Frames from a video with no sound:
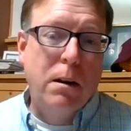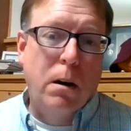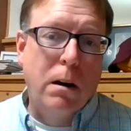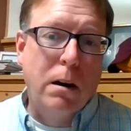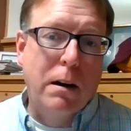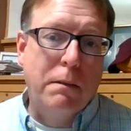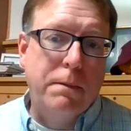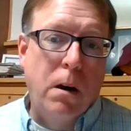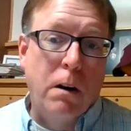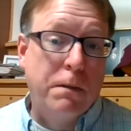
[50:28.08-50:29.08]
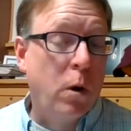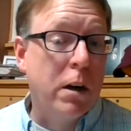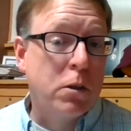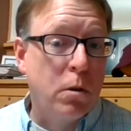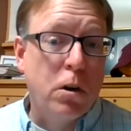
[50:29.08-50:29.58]
our
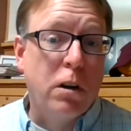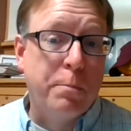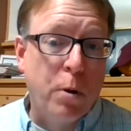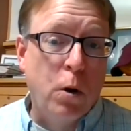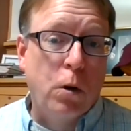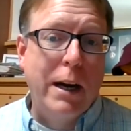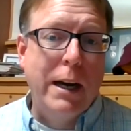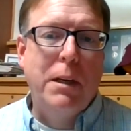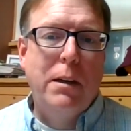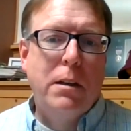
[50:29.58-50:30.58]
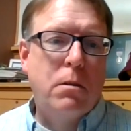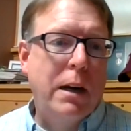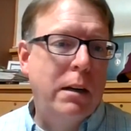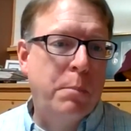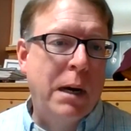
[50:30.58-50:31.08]
forest reserve program,
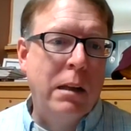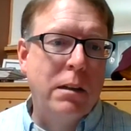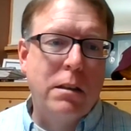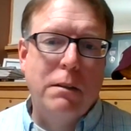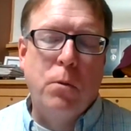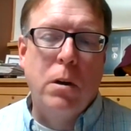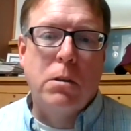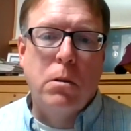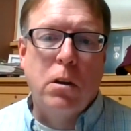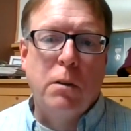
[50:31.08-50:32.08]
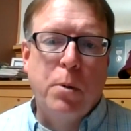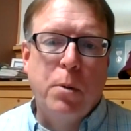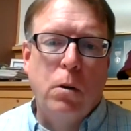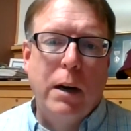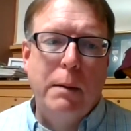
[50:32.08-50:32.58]
trying to abolish the forest reserve
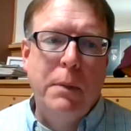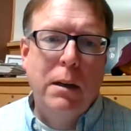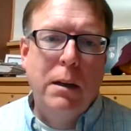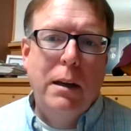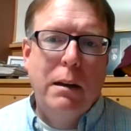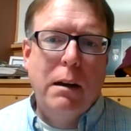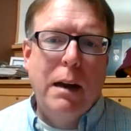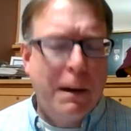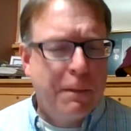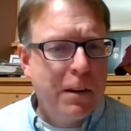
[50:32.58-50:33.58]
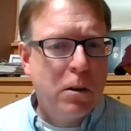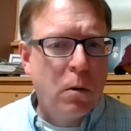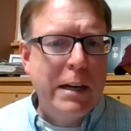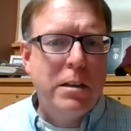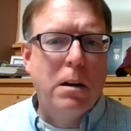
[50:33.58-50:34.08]
program. After the
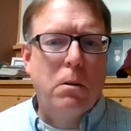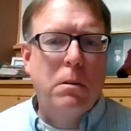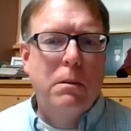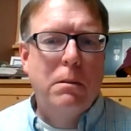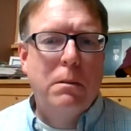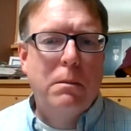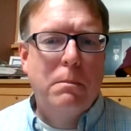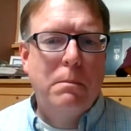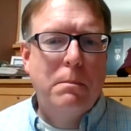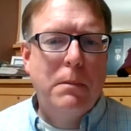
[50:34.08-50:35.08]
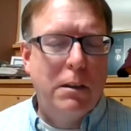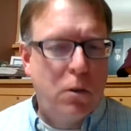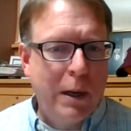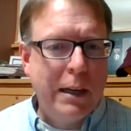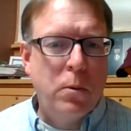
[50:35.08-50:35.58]
derecho show in
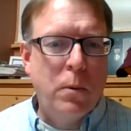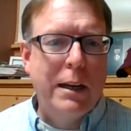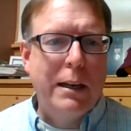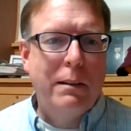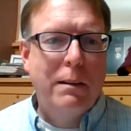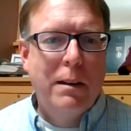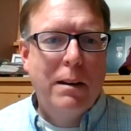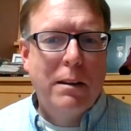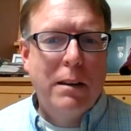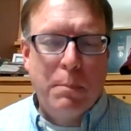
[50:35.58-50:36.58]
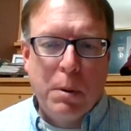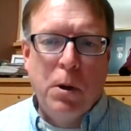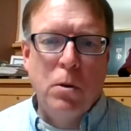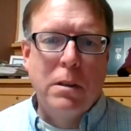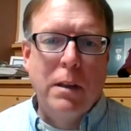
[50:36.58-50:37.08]
2020, they
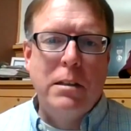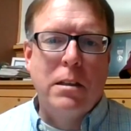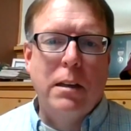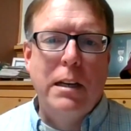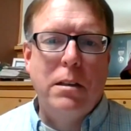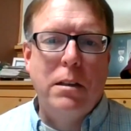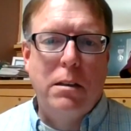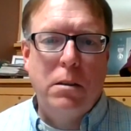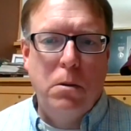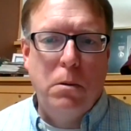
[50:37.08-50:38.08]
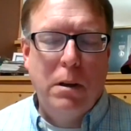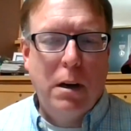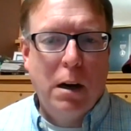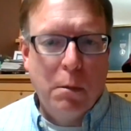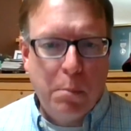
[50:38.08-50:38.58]
proposed legislation to
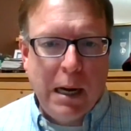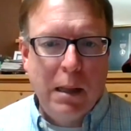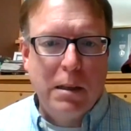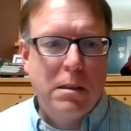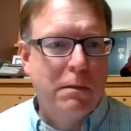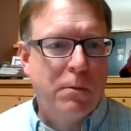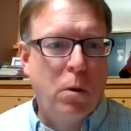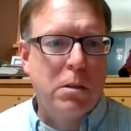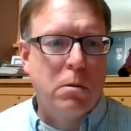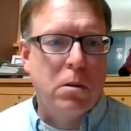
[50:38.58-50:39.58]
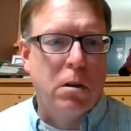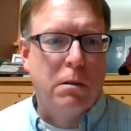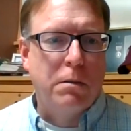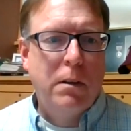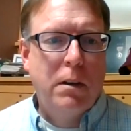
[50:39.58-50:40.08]
abolish the forest
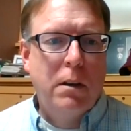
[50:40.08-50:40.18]
reserve